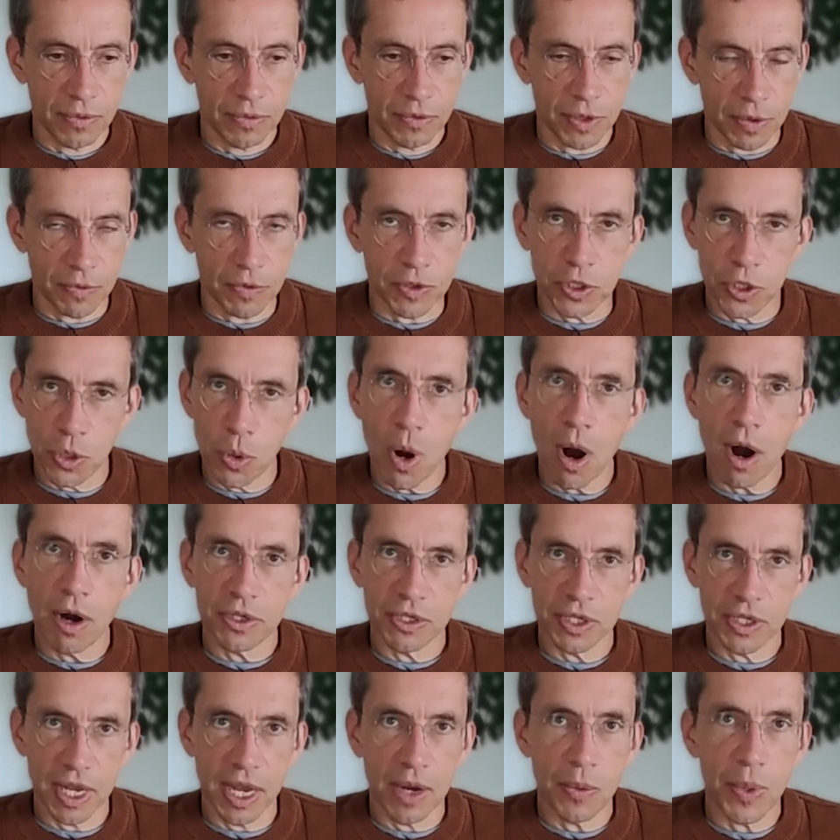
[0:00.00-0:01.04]
you know, for two
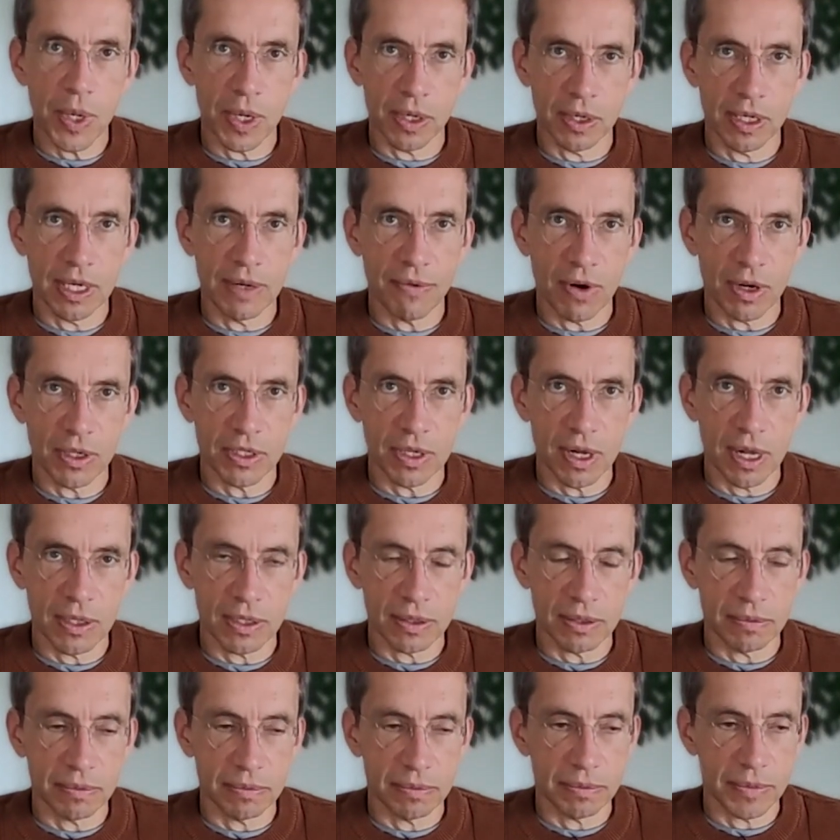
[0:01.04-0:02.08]
hours a day, we could leave ourselves
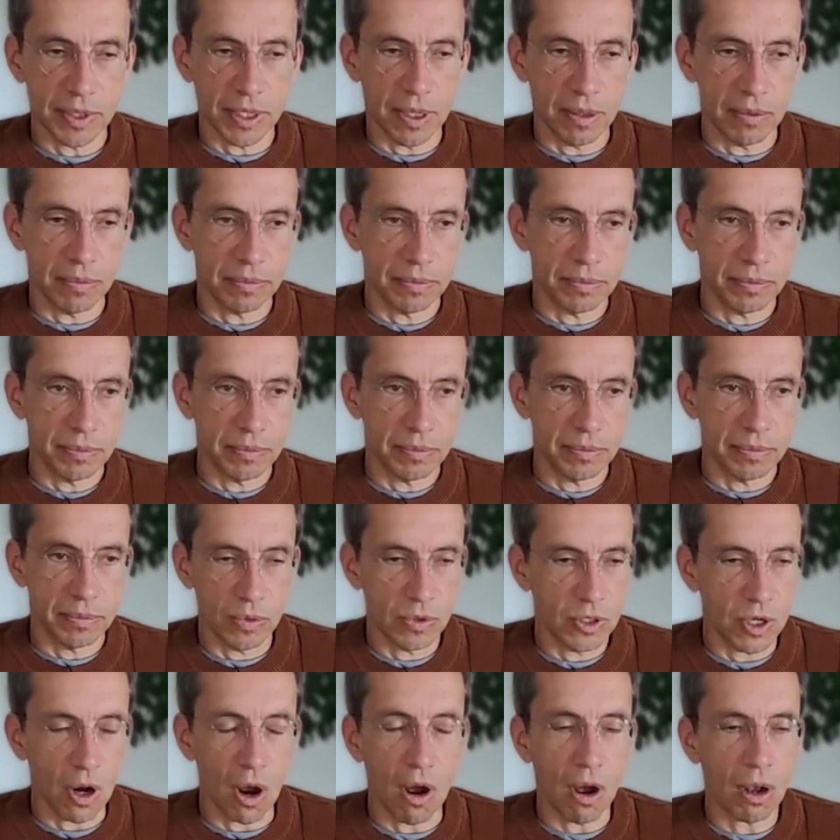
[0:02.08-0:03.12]
and you know
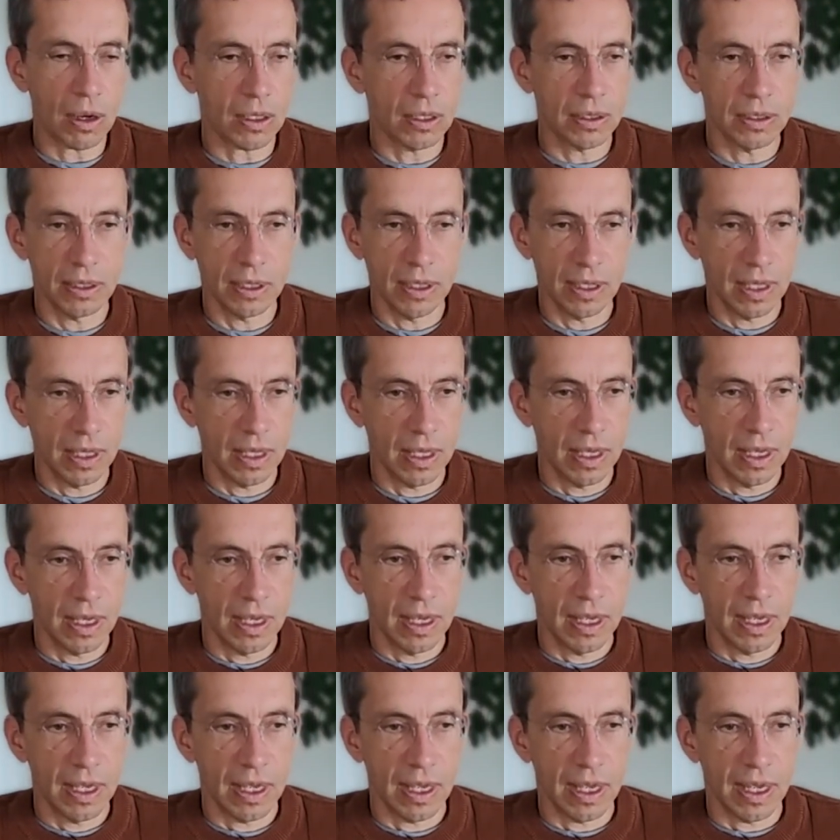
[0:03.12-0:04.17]
talk.
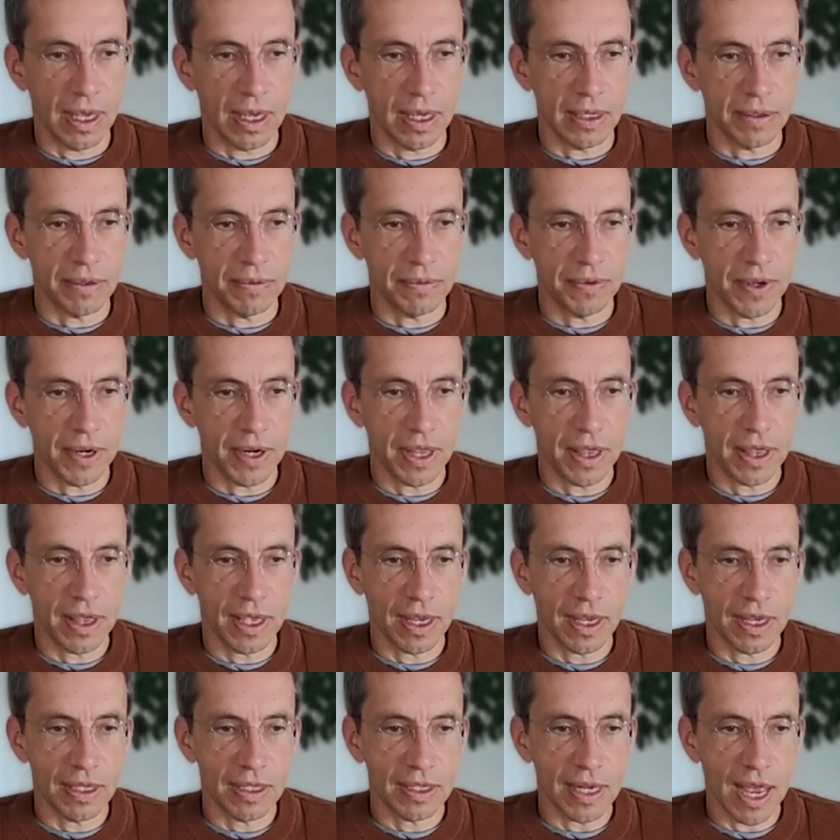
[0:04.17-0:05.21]
And the funny
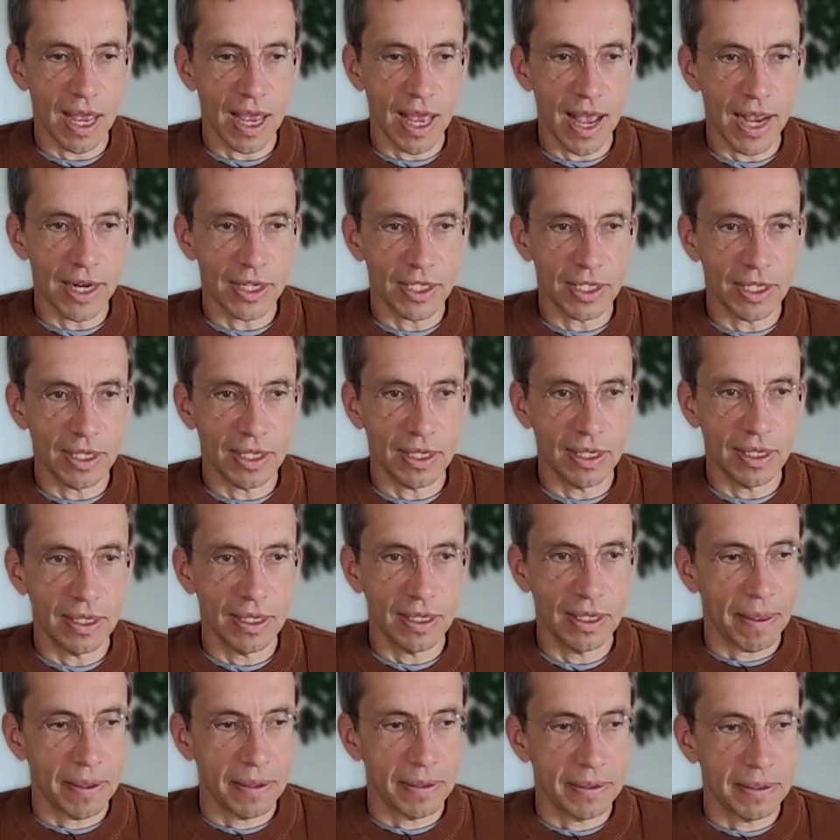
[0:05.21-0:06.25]
thing is, I actually
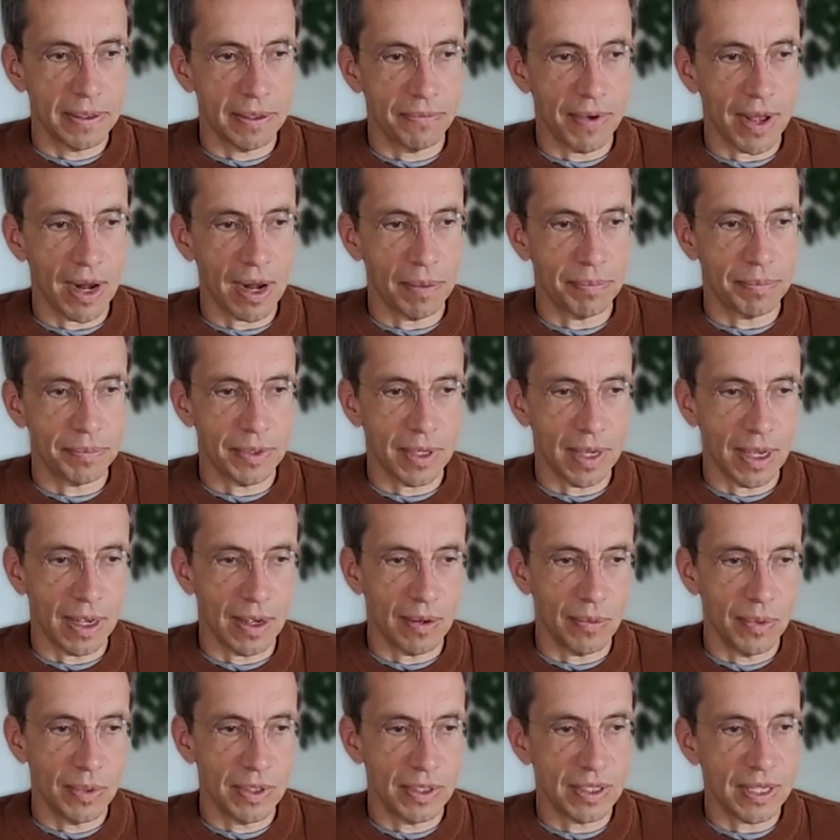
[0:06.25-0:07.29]
developed I
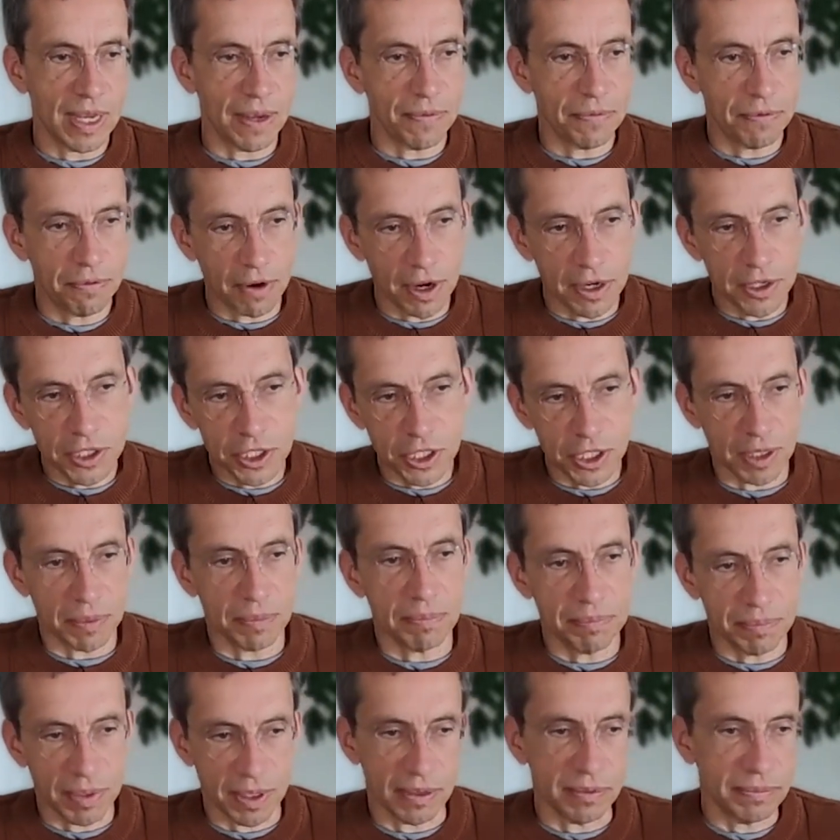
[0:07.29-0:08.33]
wouldn't say
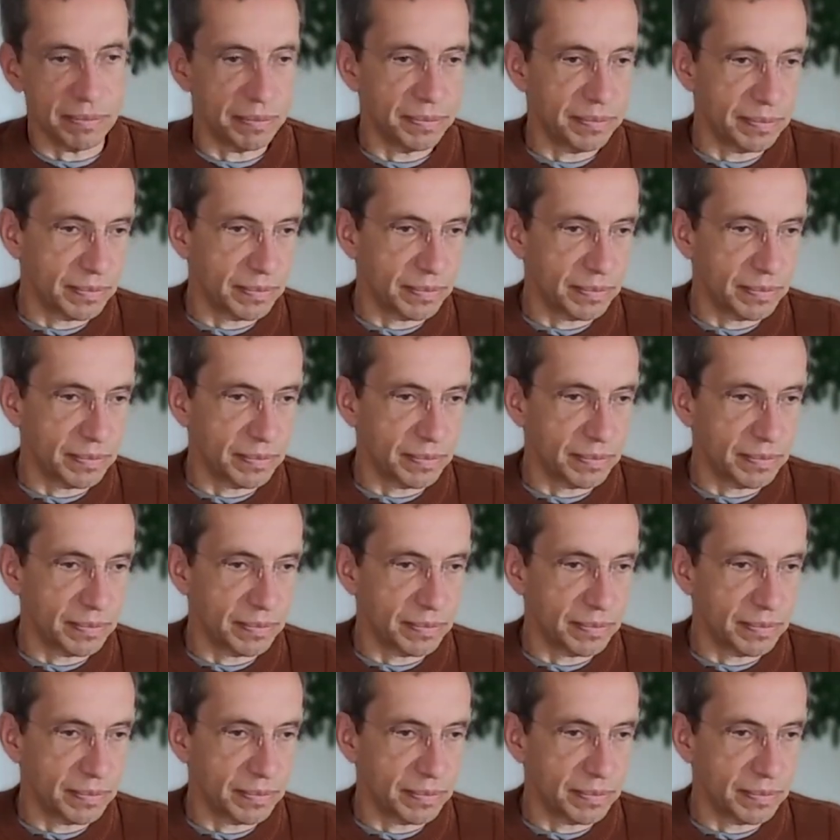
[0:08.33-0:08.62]
friendship, but